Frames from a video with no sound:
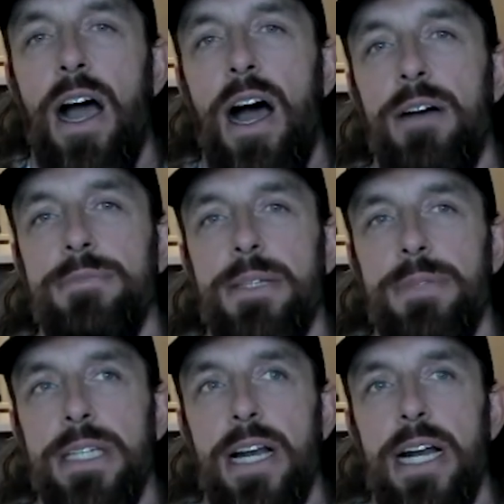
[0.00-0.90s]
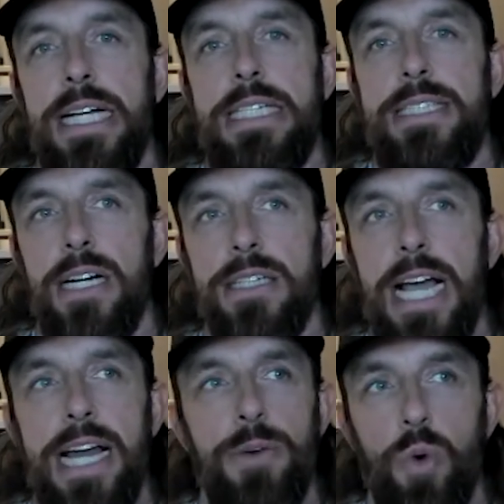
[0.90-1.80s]
Something that I excelled
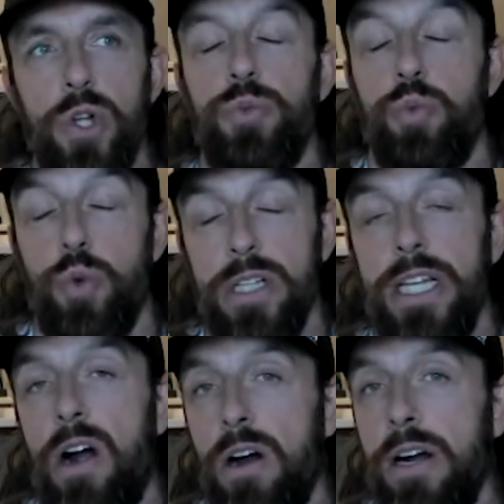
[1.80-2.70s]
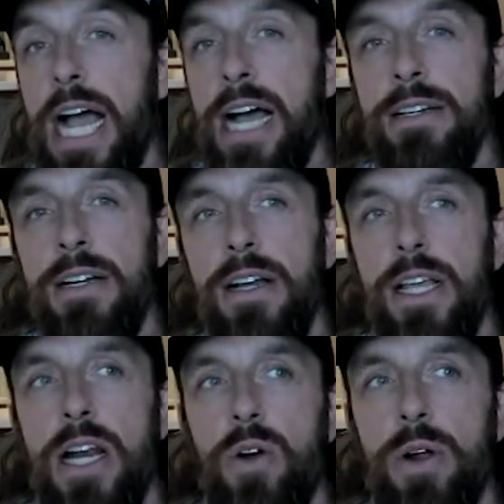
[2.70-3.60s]
at and worked really hard at.
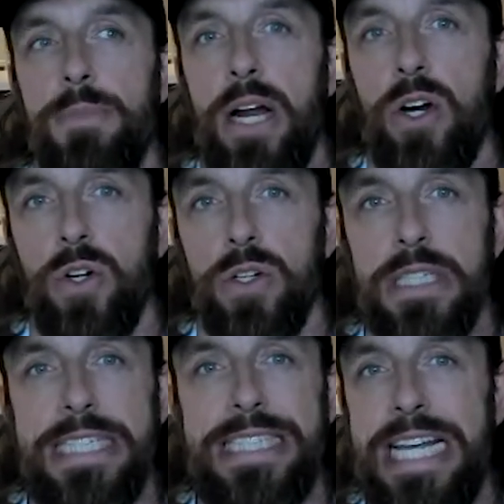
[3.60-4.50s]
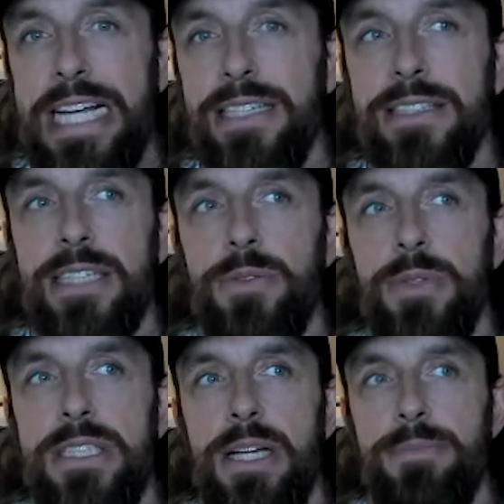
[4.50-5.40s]
In my early teens, it
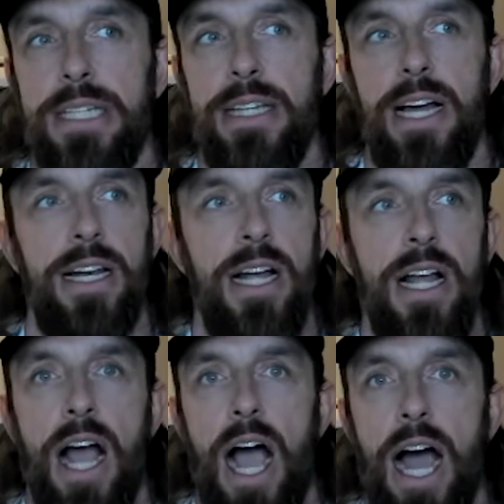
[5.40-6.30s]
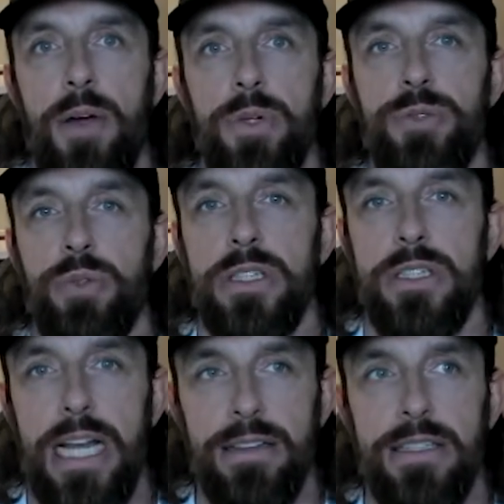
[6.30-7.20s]
was something that I was
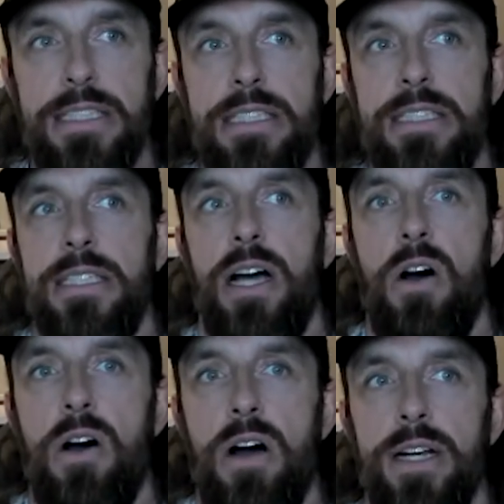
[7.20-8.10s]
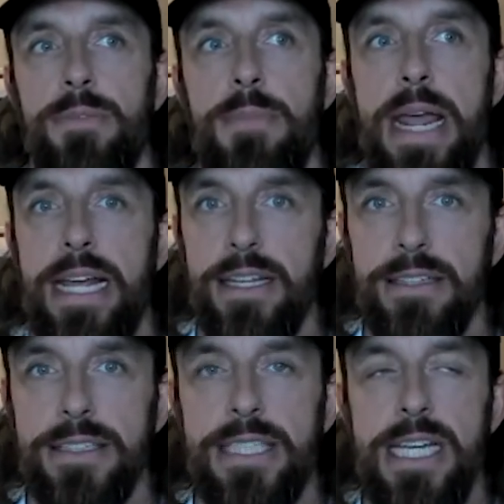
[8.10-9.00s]
relentless on making
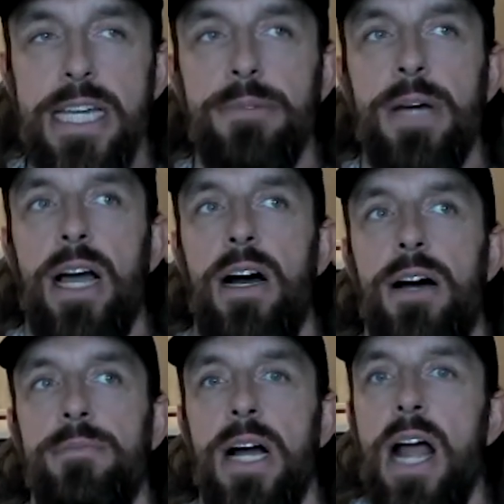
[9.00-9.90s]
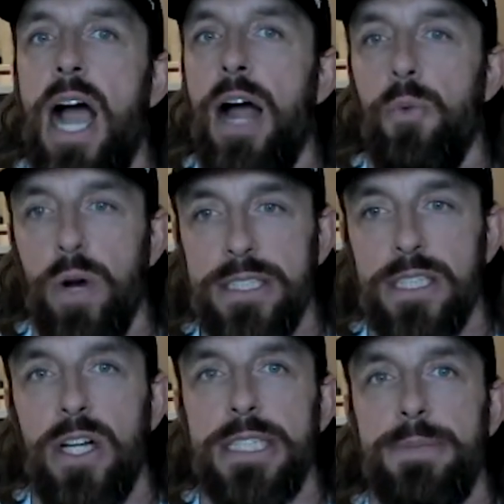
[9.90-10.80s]
the team. I was a
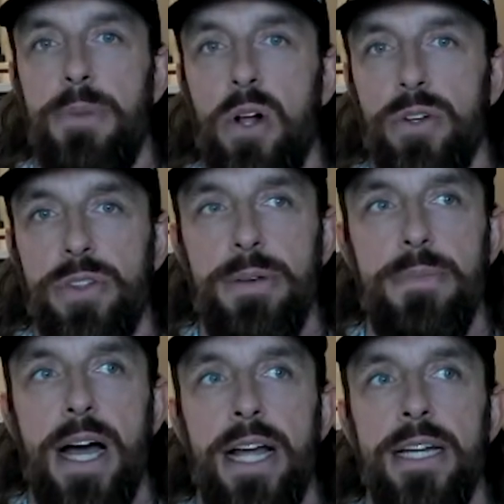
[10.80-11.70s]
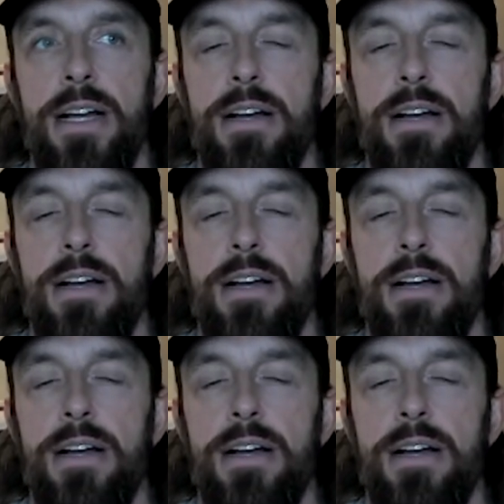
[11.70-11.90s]
lot smaller than my